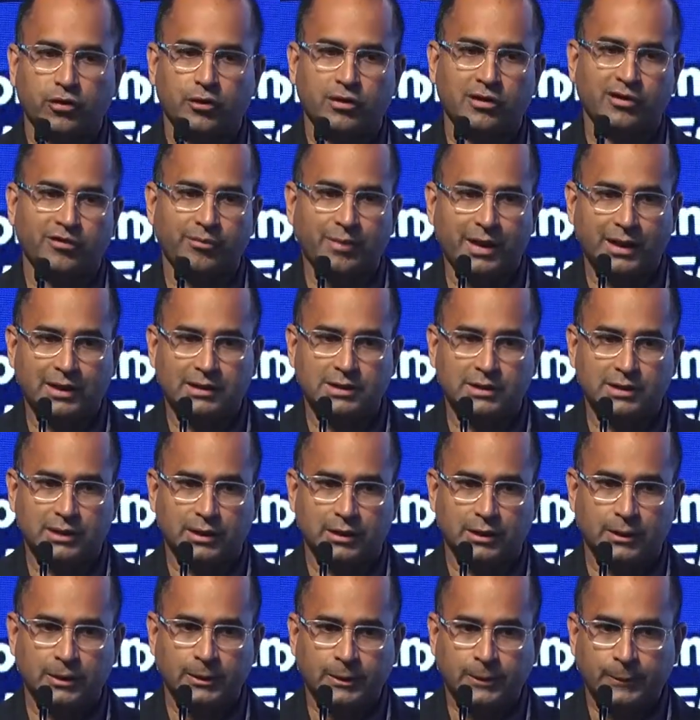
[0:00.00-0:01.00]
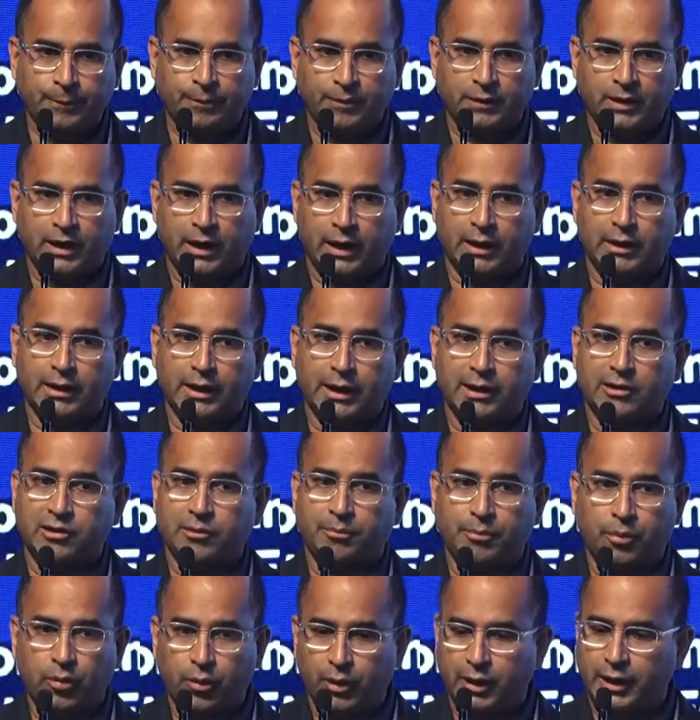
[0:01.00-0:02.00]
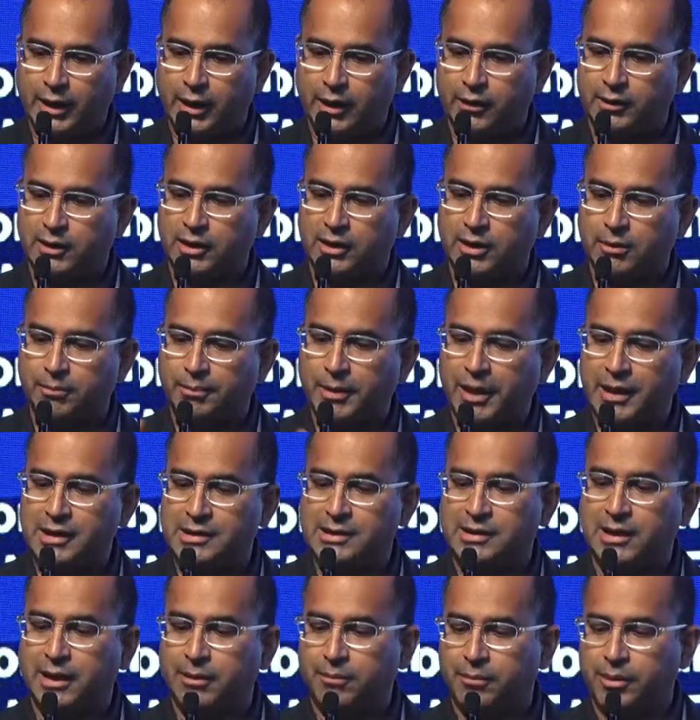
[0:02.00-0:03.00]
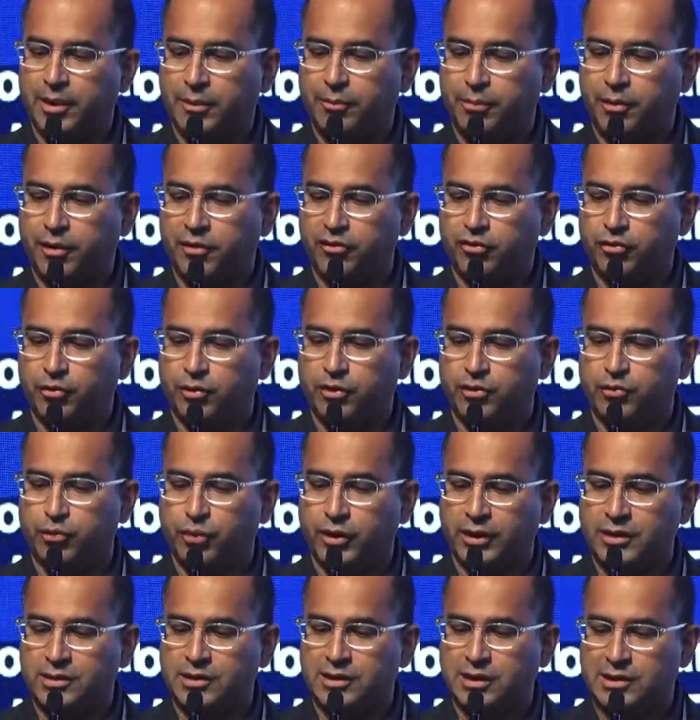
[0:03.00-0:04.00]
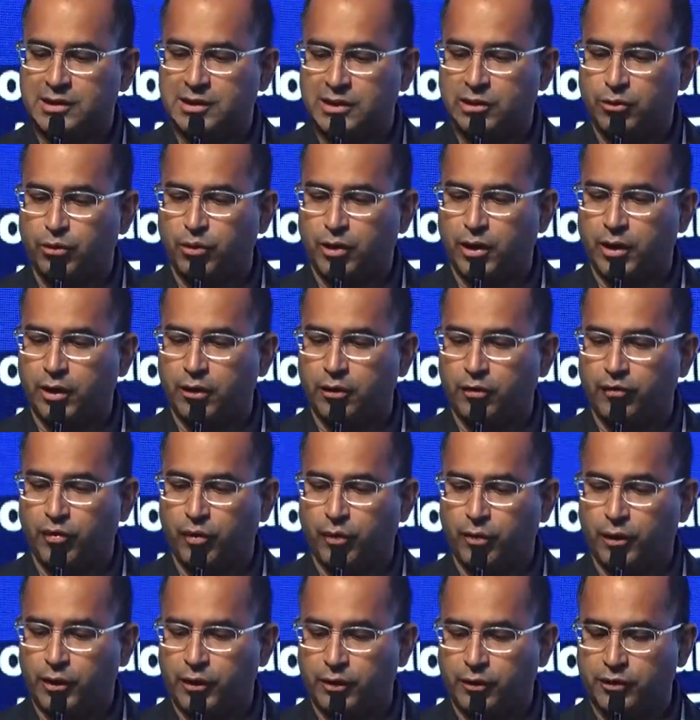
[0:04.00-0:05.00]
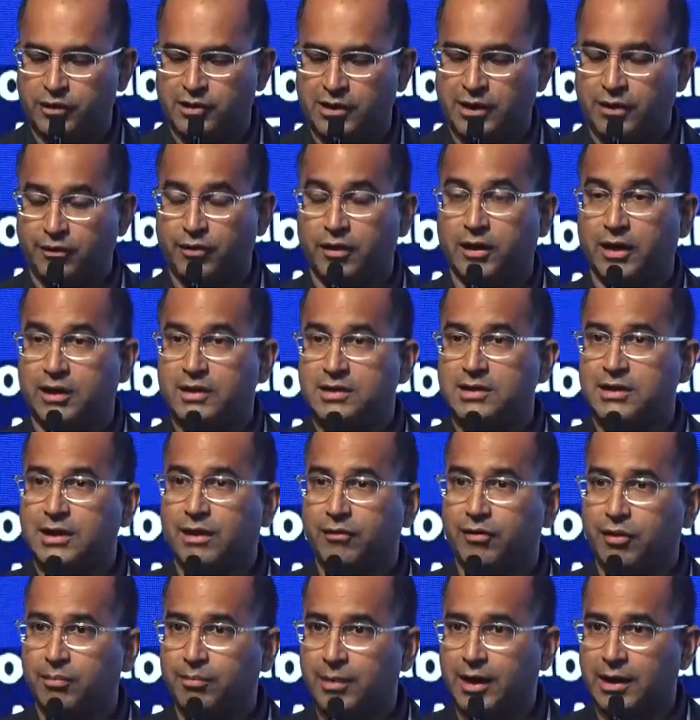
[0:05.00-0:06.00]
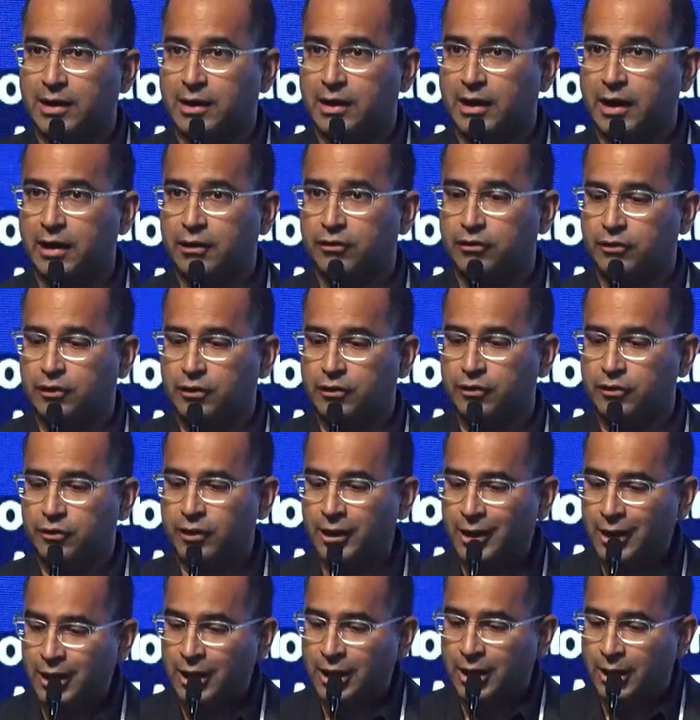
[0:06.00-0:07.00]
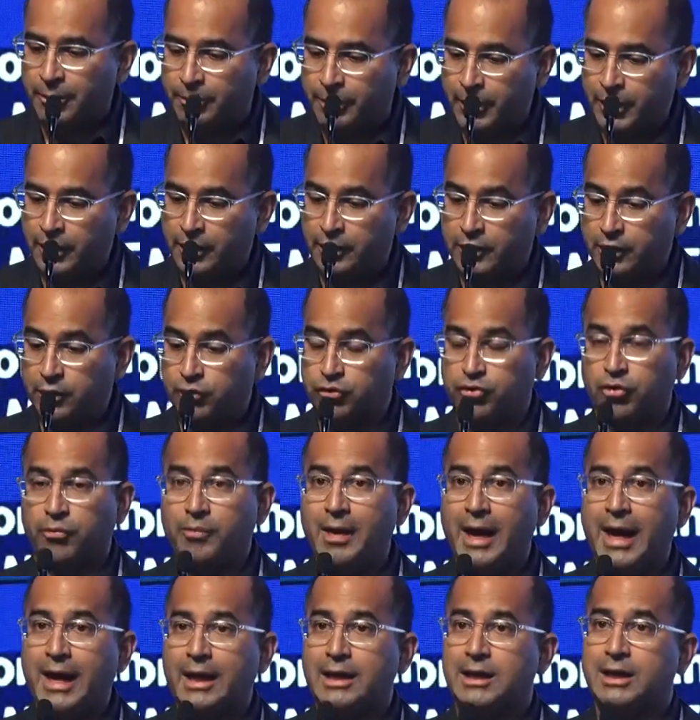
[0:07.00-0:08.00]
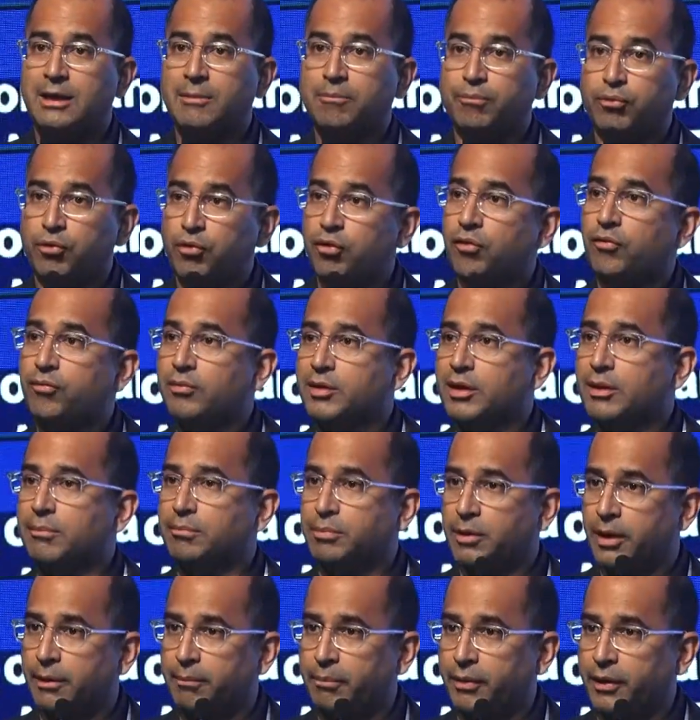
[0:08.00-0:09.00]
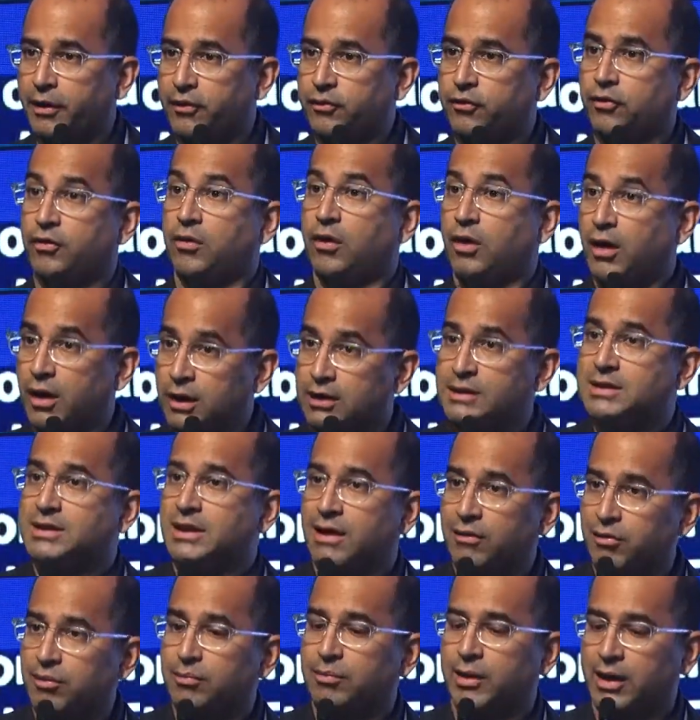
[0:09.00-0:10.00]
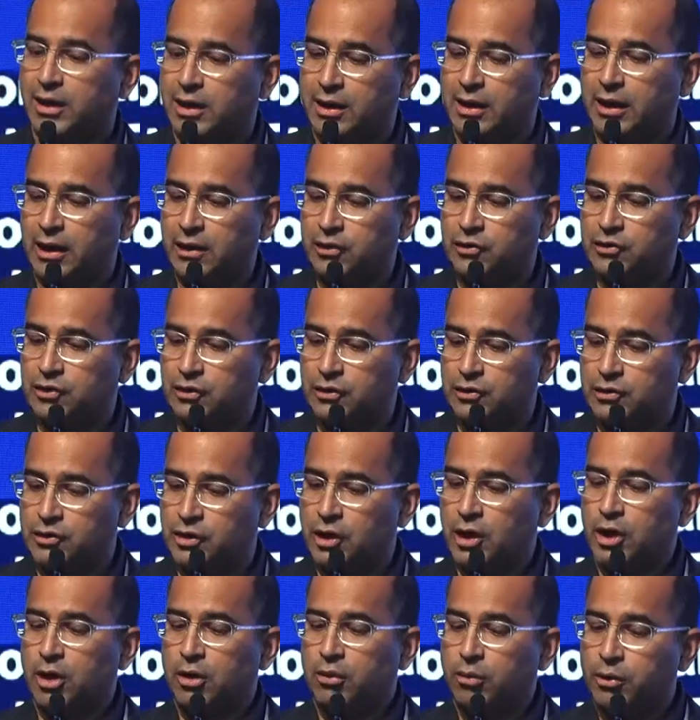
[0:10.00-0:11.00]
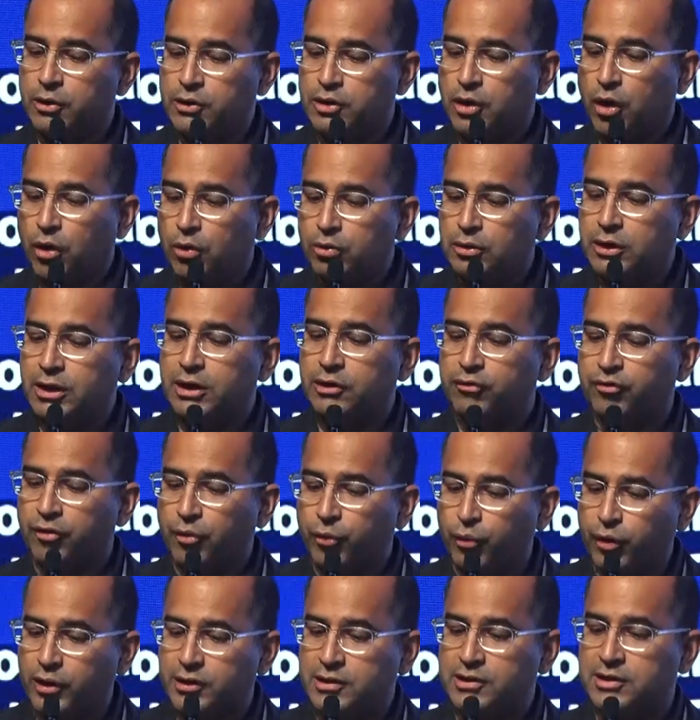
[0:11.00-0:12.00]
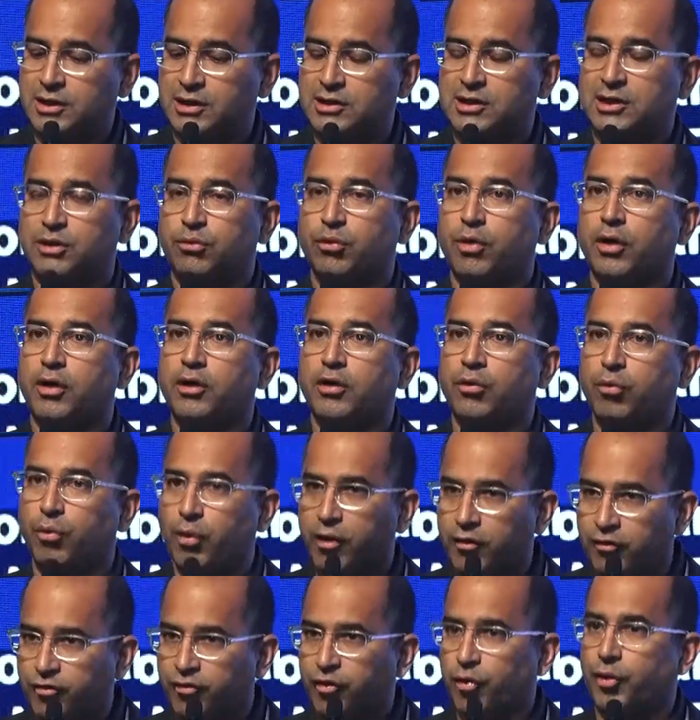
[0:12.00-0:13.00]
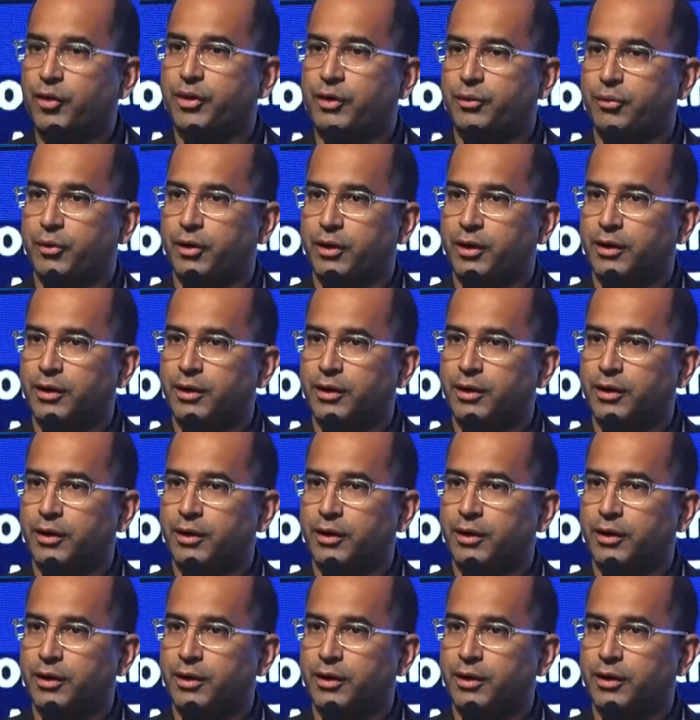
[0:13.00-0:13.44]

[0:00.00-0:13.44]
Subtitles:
of Medicine, I'd like to point out that the baseline blood pressure was 161/107 on 7 medications. But the dramatic improvement in blood pressure on 7 medications was only from 161 to 141.